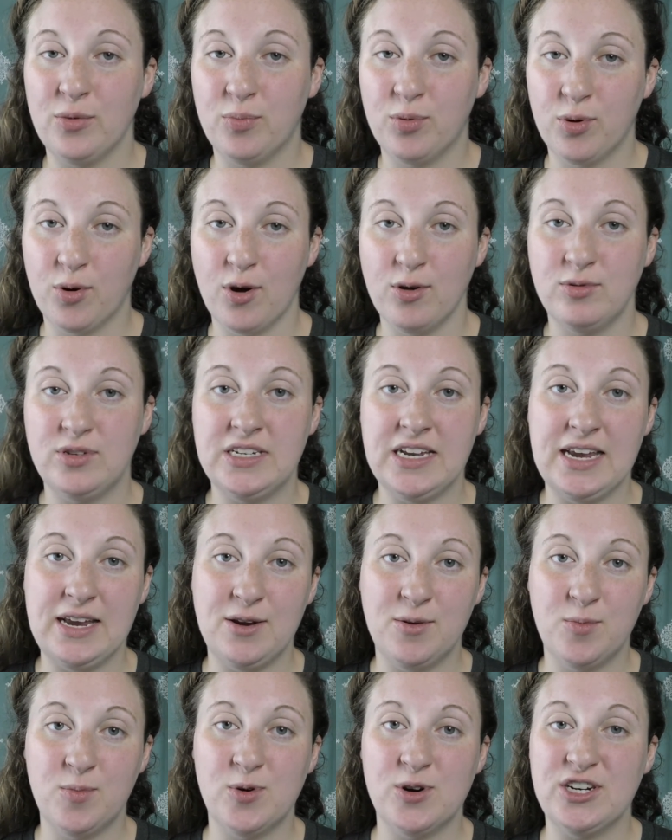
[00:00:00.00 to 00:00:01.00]

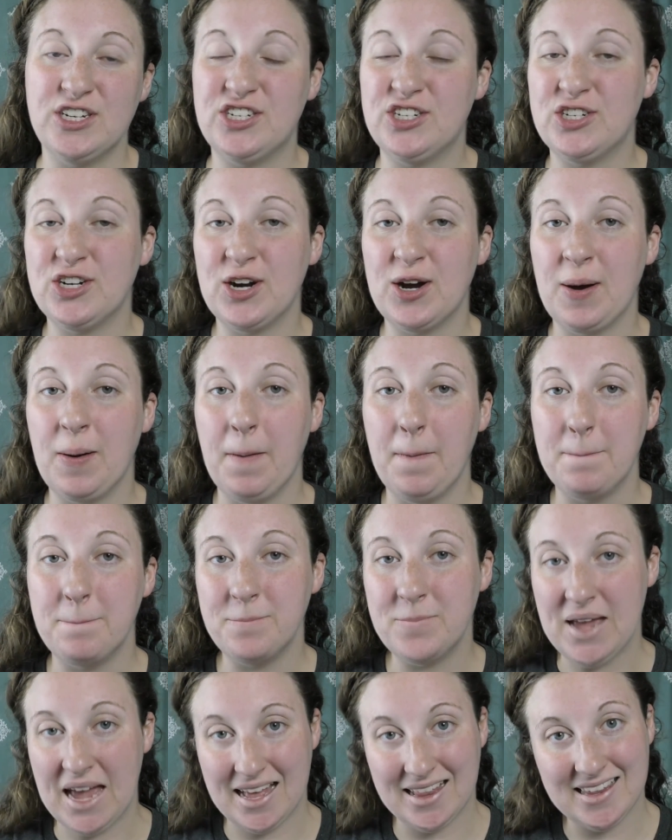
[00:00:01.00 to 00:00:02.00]
protein moisture
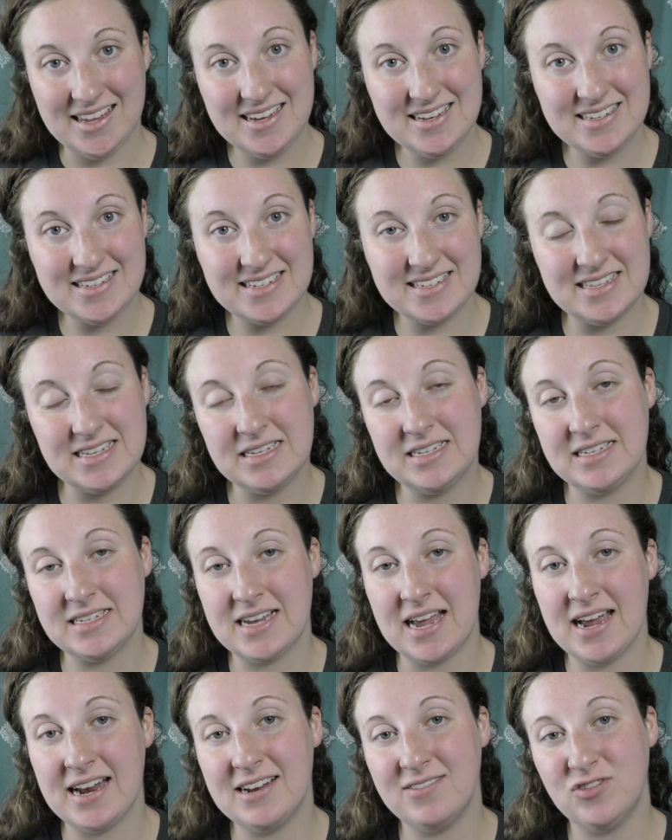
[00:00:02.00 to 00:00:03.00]
balance. This is
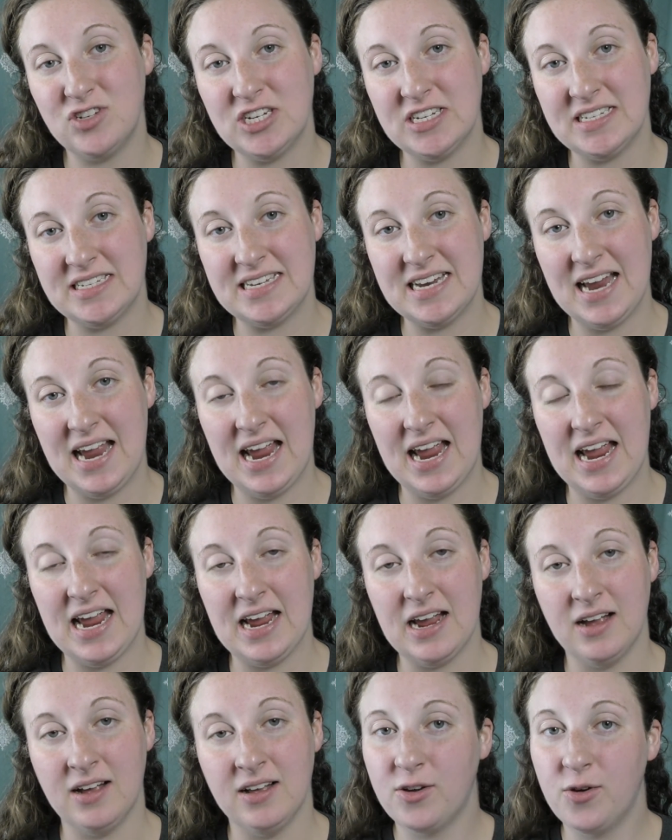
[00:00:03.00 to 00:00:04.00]
kind of just
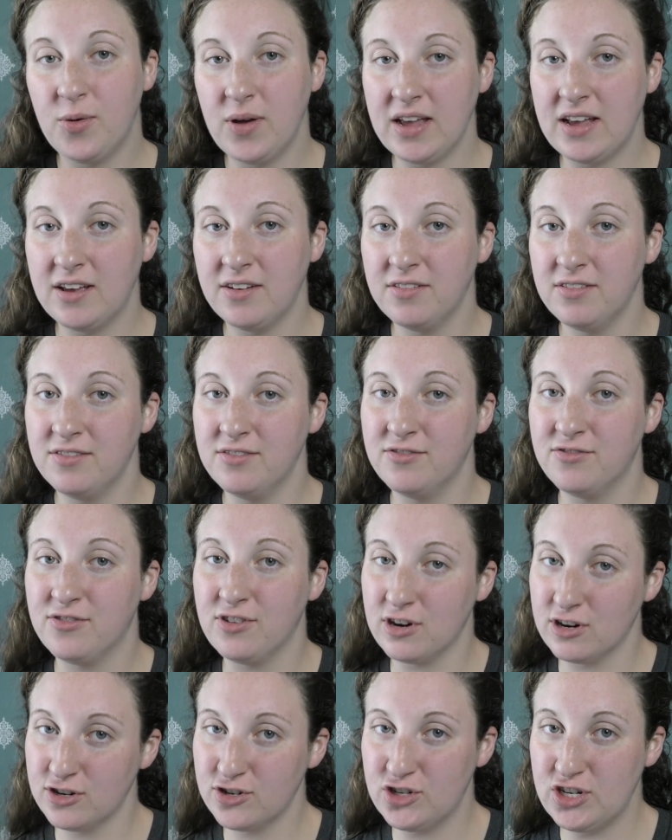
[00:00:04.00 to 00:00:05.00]
a quick
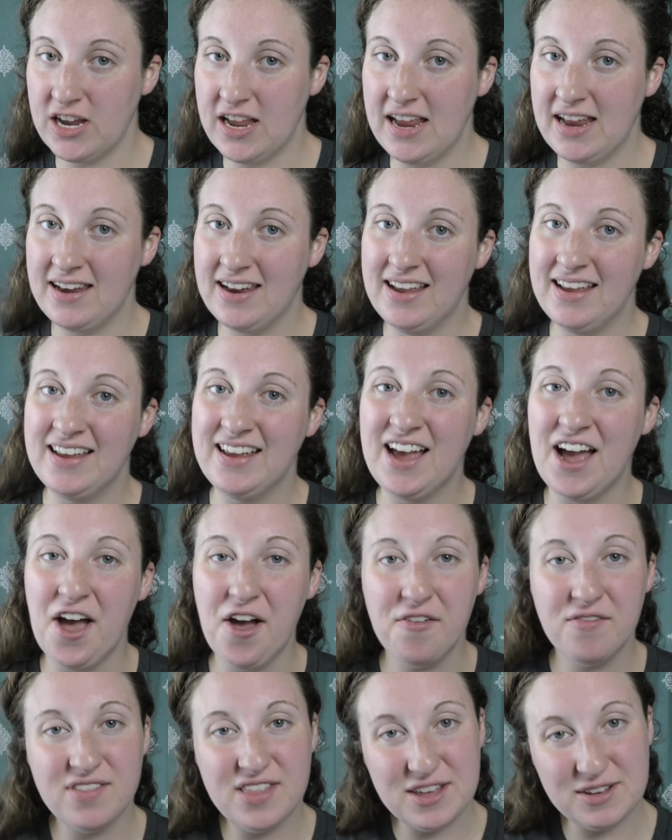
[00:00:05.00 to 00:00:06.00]
version
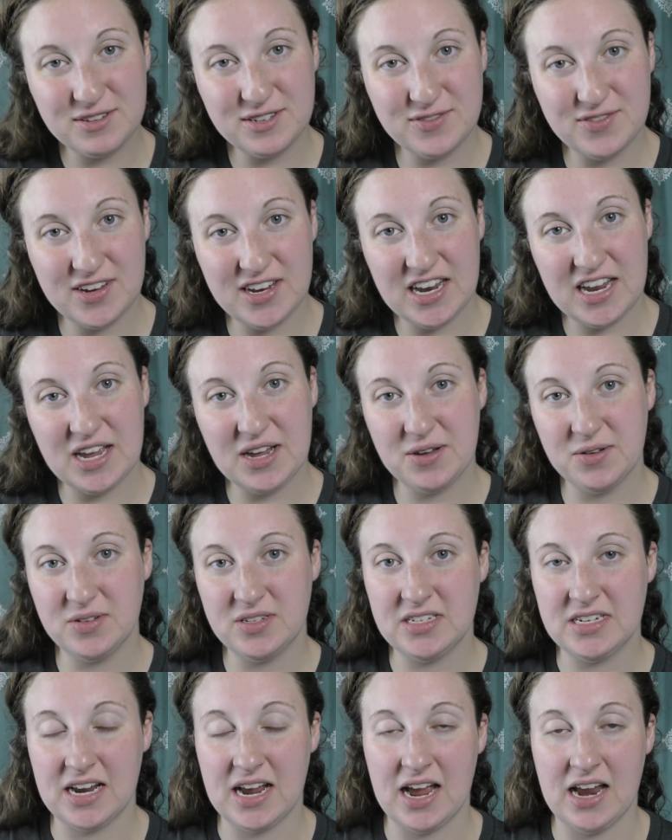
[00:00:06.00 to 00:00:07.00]
of those videos
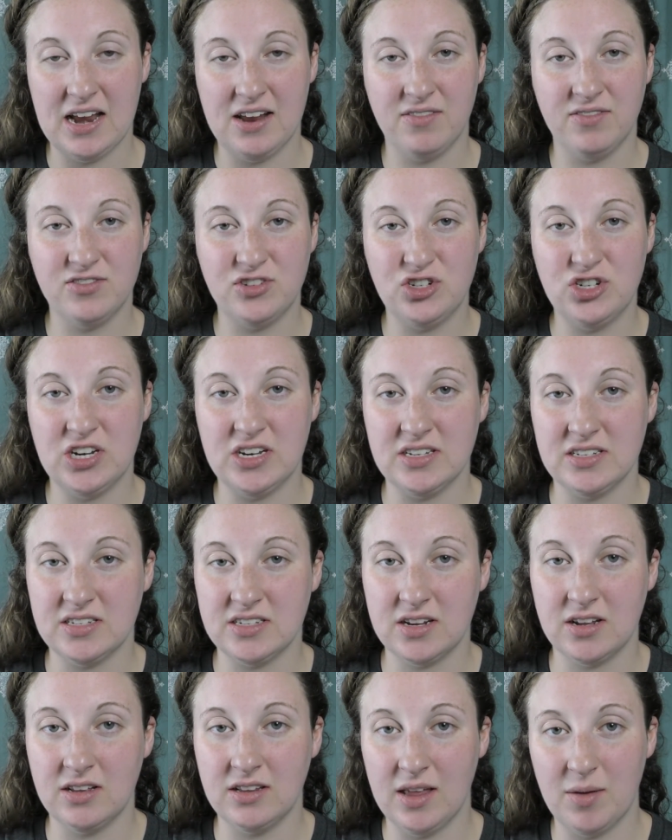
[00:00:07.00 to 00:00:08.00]
to kind of
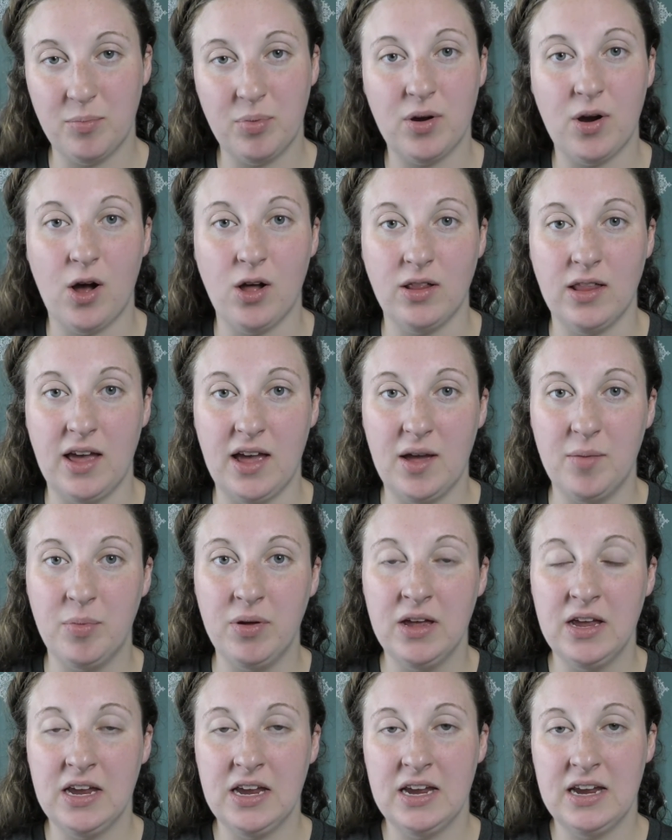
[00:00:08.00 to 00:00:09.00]
just clump it all up
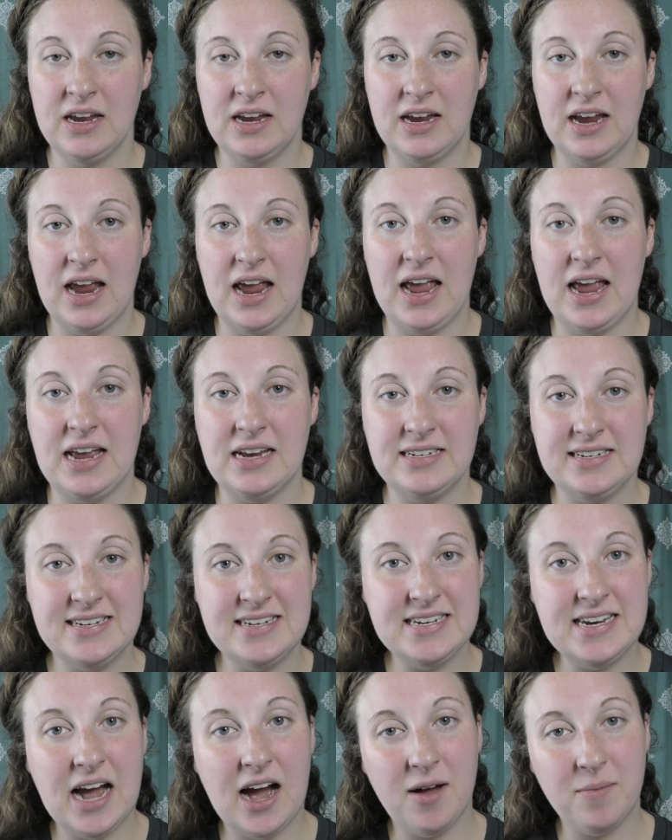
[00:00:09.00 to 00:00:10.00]

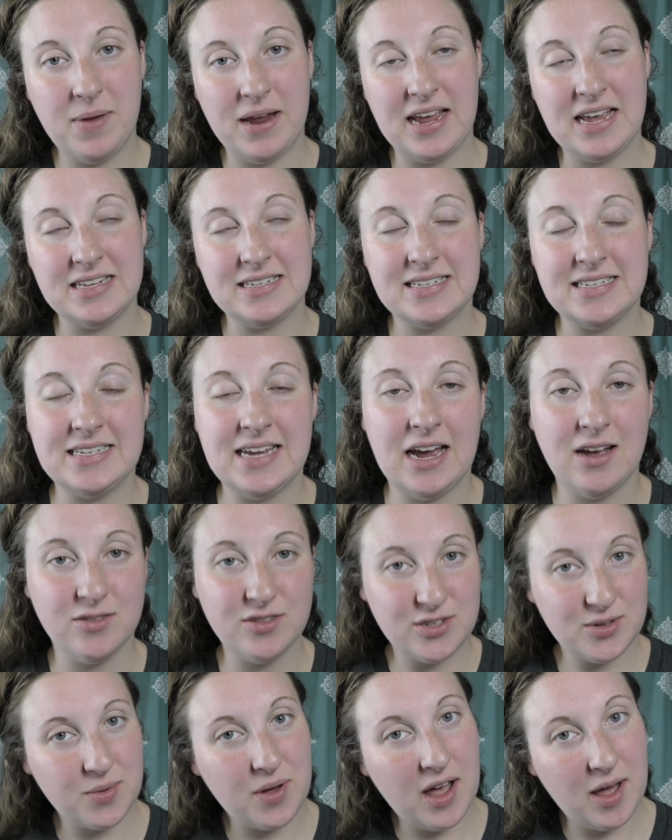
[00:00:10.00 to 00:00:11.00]
and not make it sound
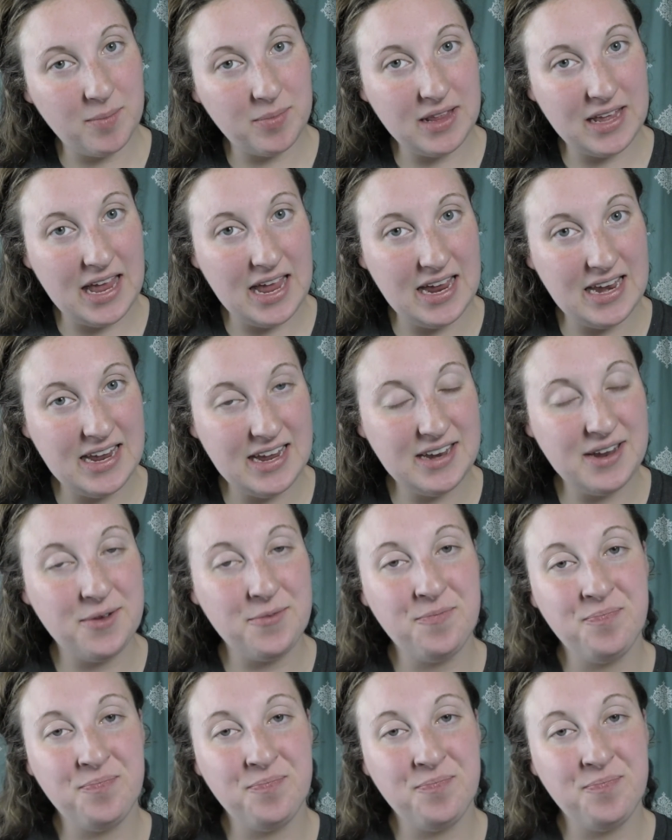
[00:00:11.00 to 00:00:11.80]
so complicated,